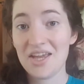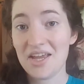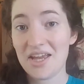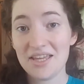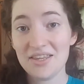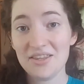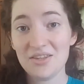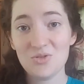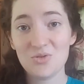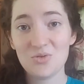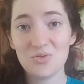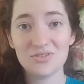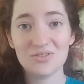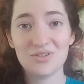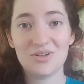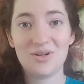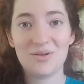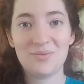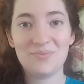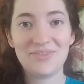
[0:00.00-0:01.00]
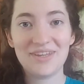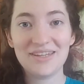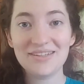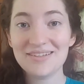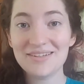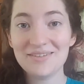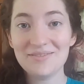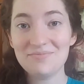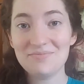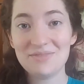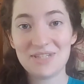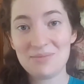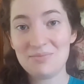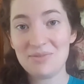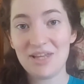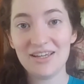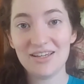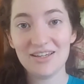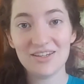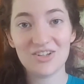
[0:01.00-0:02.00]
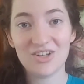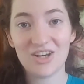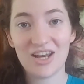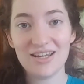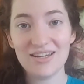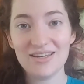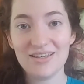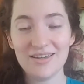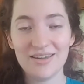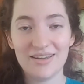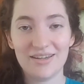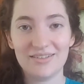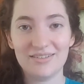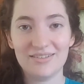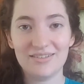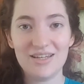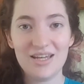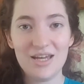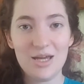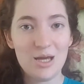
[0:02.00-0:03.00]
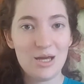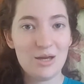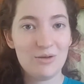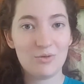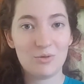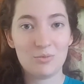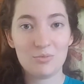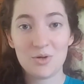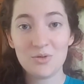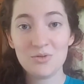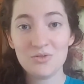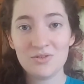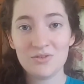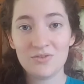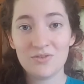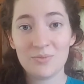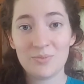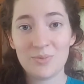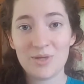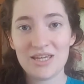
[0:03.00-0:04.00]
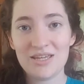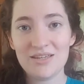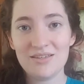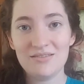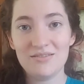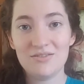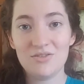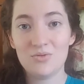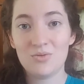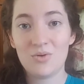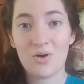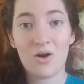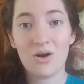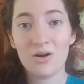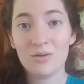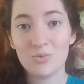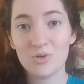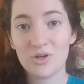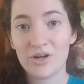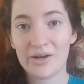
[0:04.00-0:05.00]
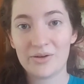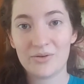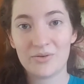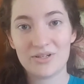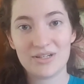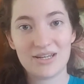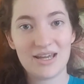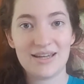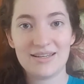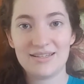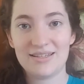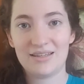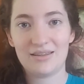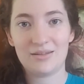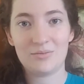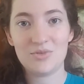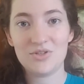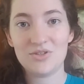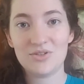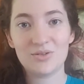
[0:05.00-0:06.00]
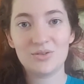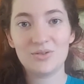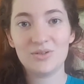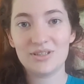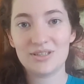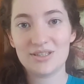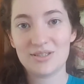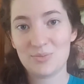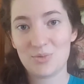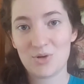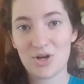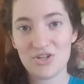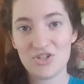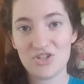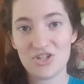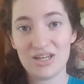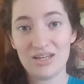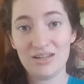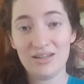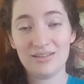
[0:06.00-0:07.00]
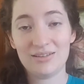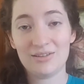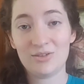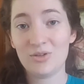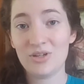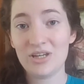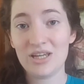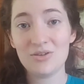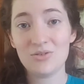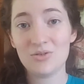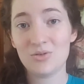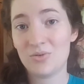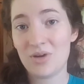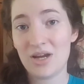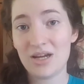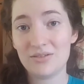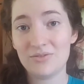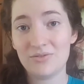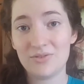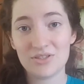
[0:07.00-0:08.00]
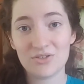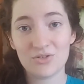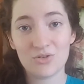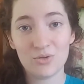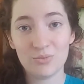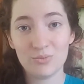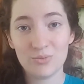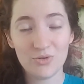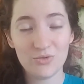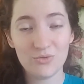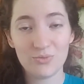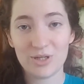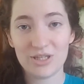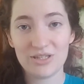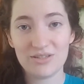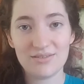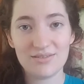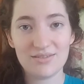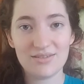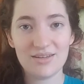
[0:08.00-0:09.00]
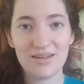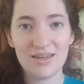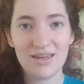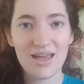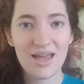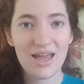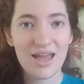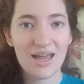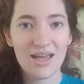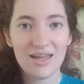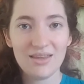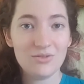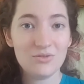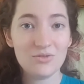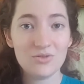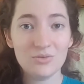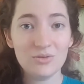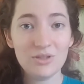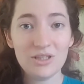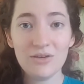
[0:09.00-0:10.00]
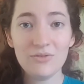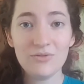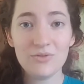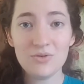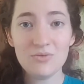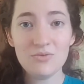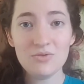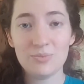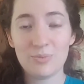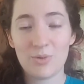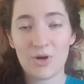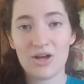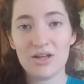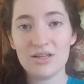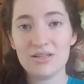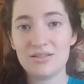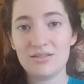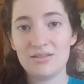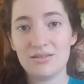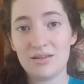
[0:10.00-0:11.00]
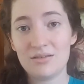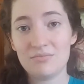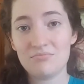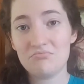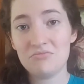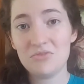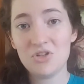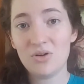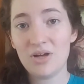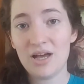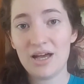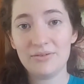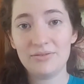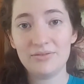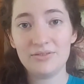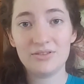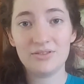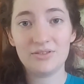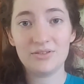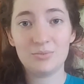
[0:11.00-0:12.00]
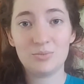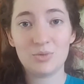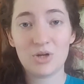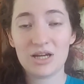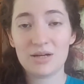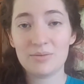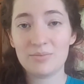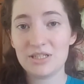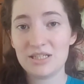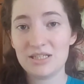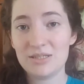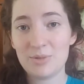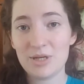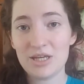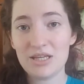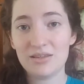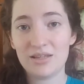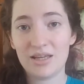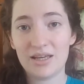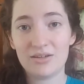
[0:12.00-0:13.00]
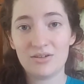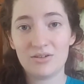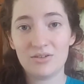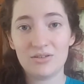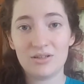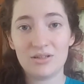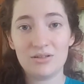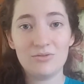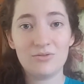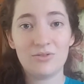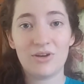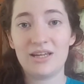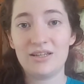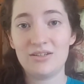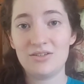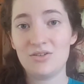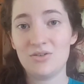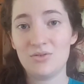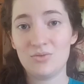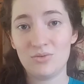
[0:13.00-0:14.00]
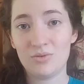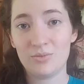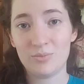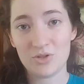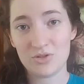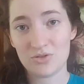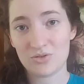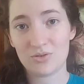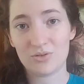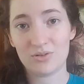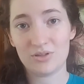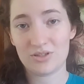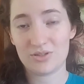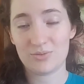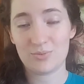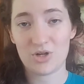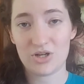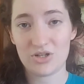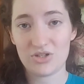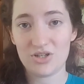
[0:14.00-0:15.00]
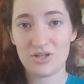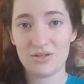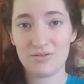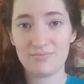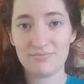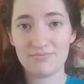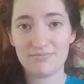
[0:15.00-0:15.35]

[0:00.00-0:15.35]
In the short term, this can seem like a good idea. For most of the piece, you are prioritizing the musical expression and learning correct physical movements. And there's only a few spots that you'll have to bring up to speed later and fine-tune the musical expression.